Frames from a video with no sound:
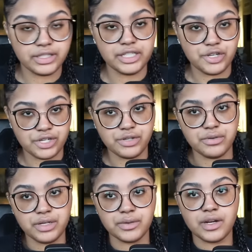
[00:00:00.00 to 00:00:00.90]

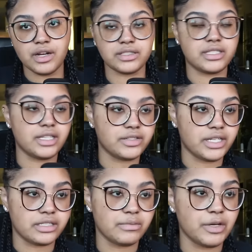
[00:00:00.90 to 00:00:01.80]
issue in regards to their
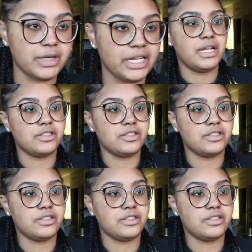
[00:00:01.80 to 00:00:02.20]
testimony. And